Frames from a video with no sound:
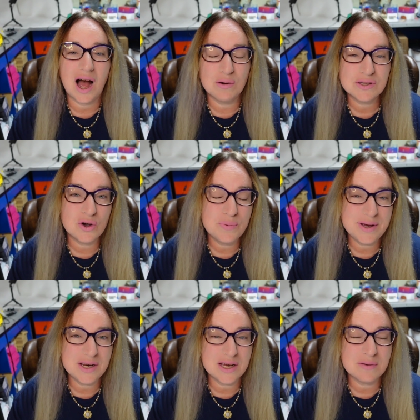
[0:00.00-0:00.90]
I was
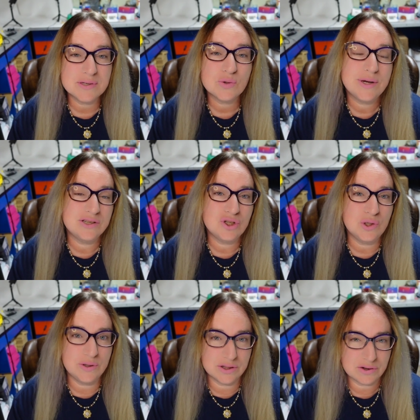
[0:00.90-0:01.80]
hoping to get between
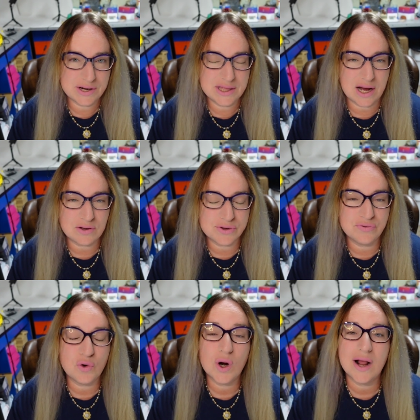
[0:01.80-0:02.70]
2,000 and
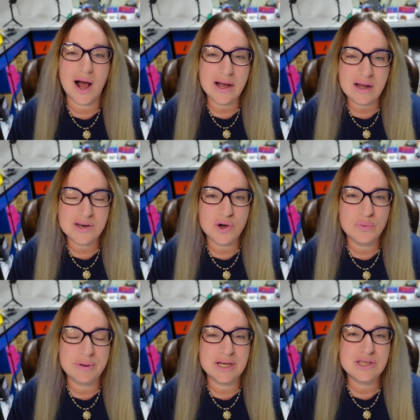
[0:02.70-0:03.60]
3,000 for it. I got no
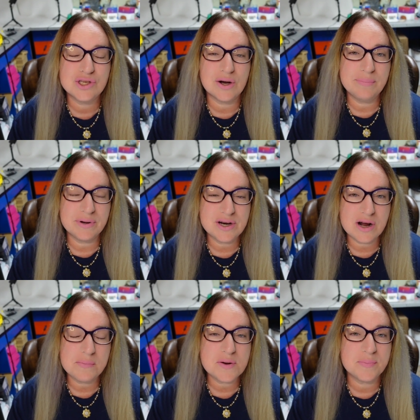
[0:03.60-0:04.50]
bid, so I put it
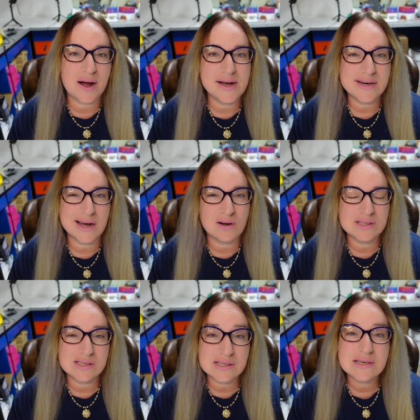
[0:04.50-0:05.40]
up on Buy It Now
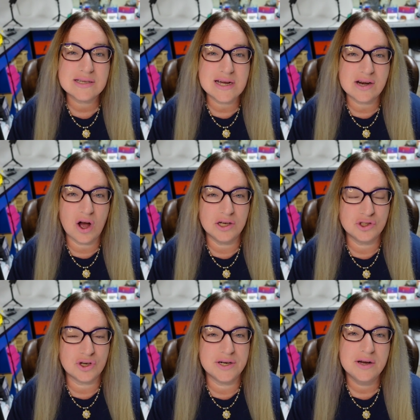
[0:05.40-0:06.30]
at
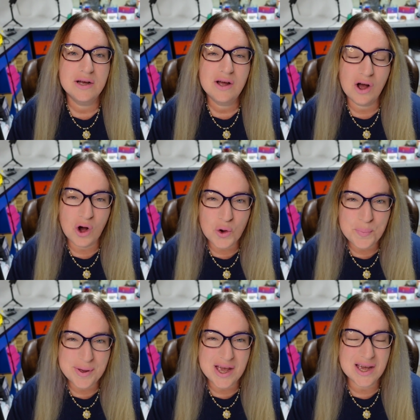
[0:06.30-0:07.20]
1,600,
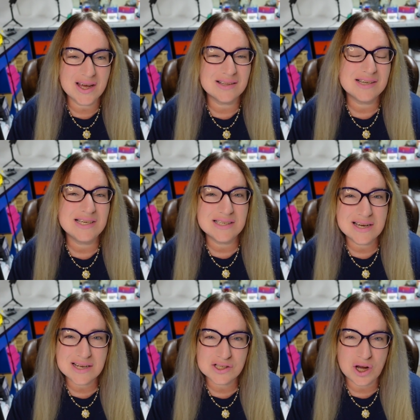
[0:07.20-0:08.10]
hoping at least to
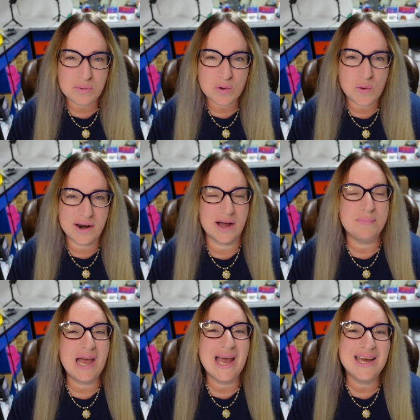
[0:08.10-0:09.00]
get double what I
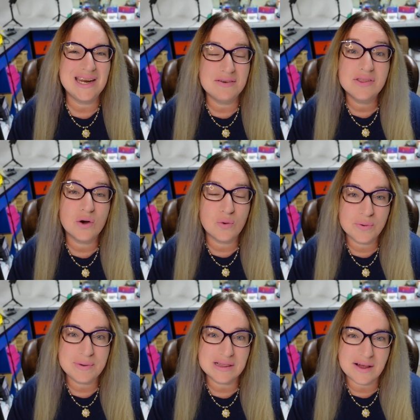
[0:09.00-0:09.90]
paid, even though it
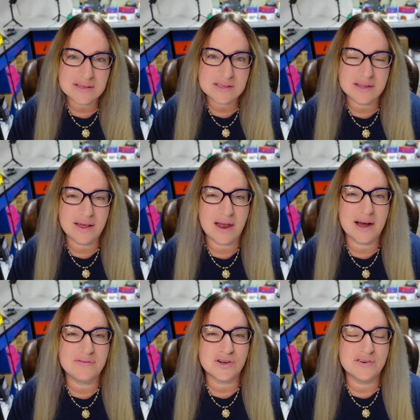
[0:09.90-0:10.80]
would be less than that
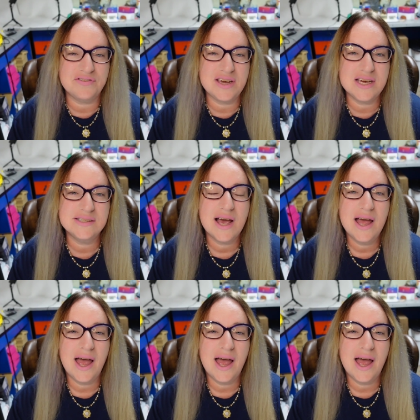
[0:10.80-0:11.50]
after fees.